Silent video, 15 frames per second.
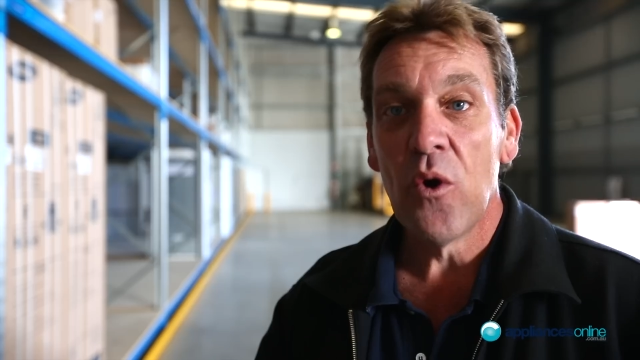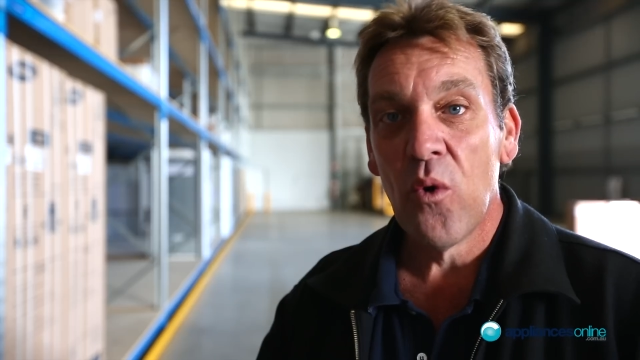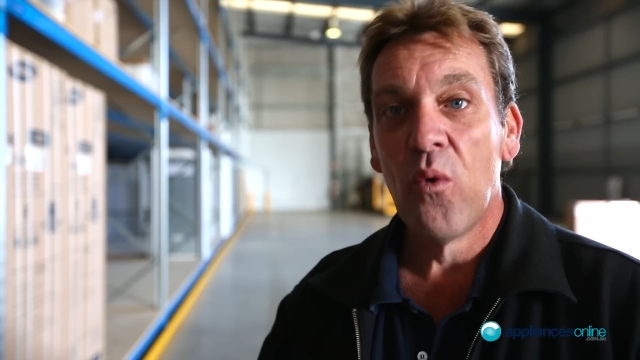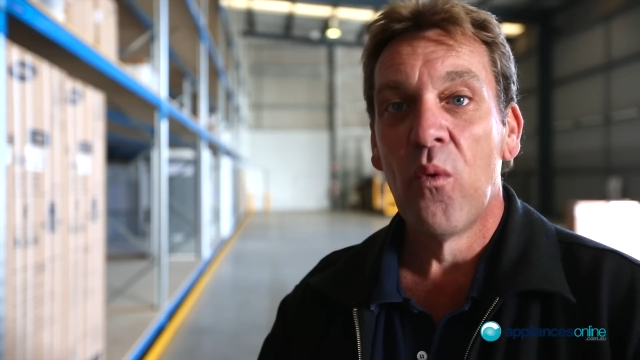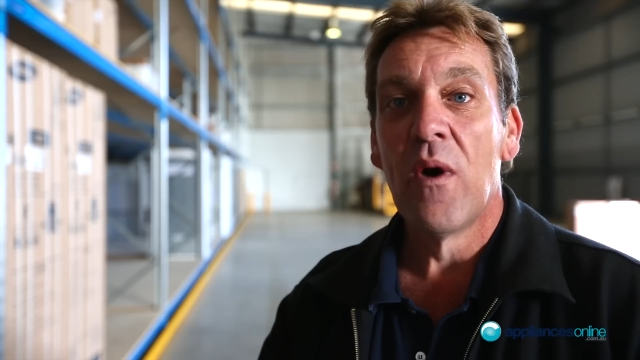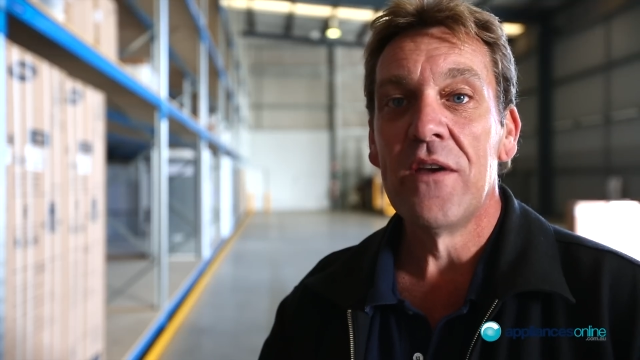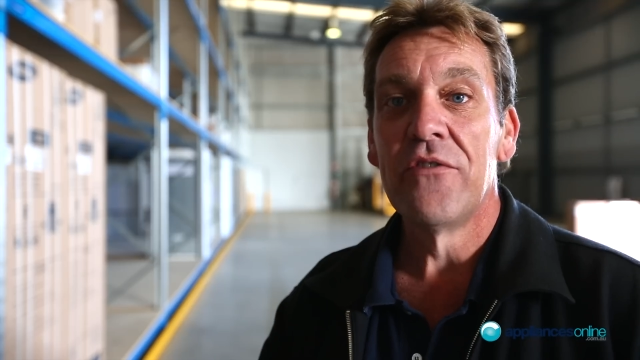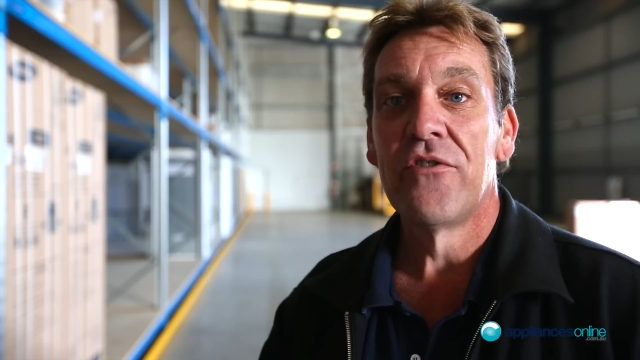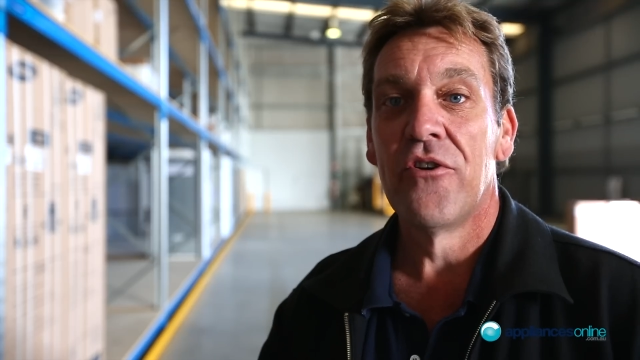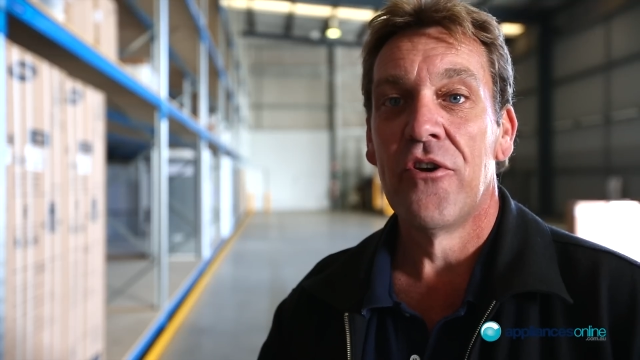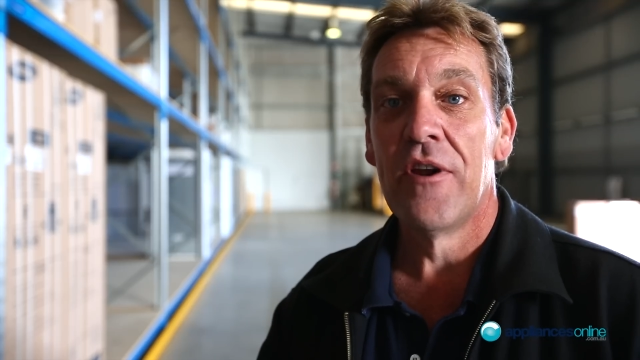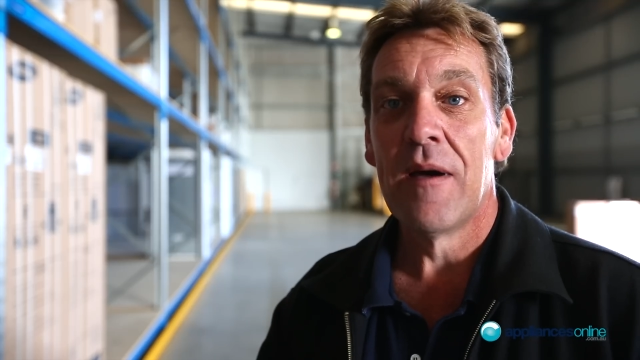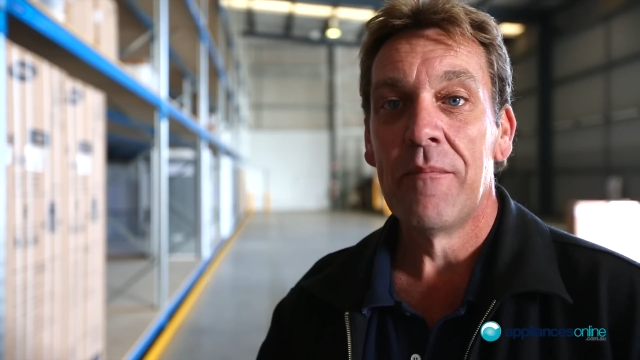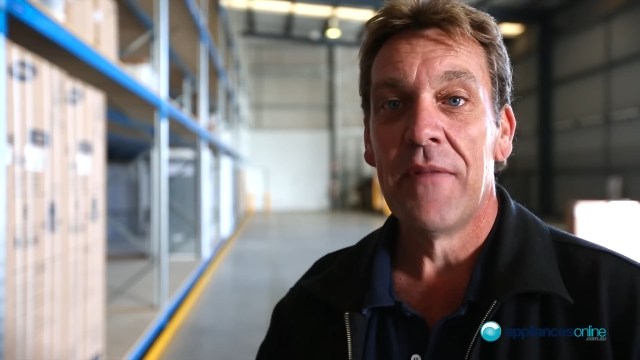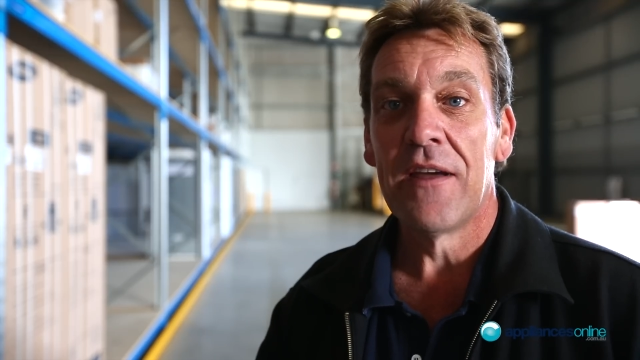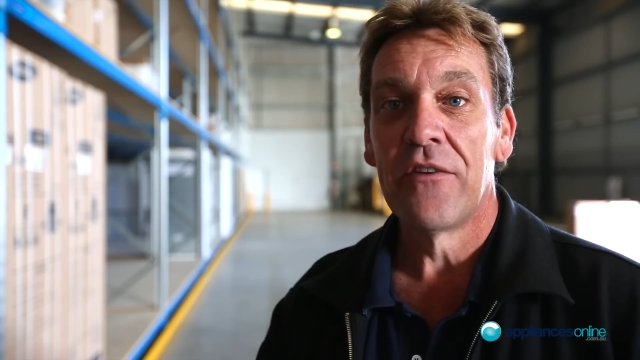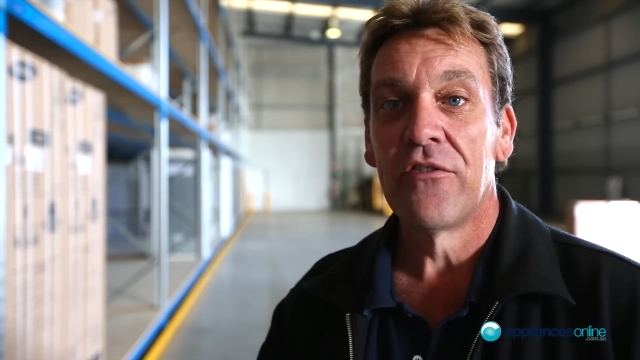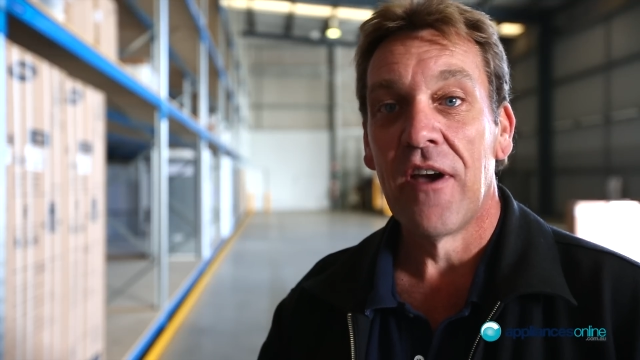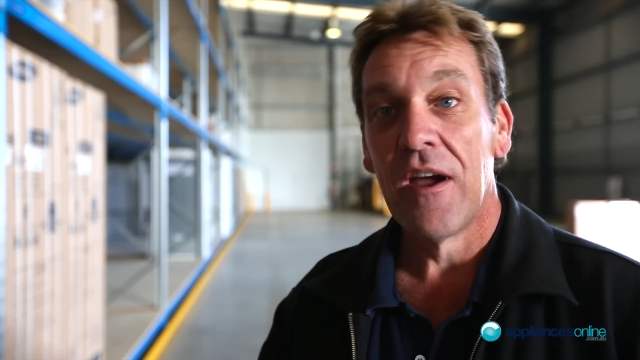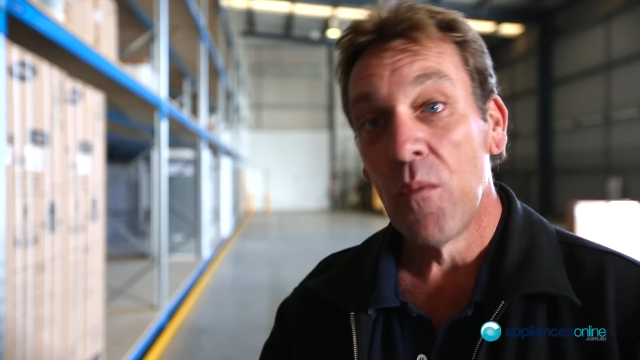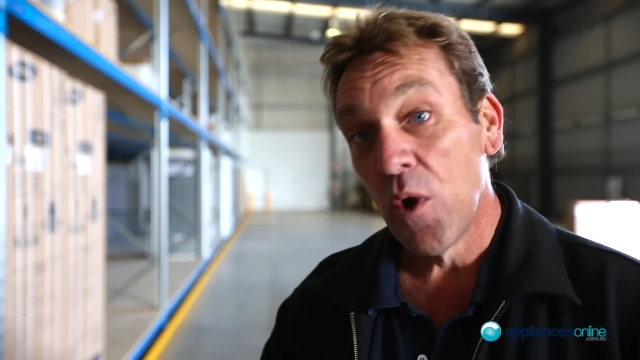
We always turn up next day.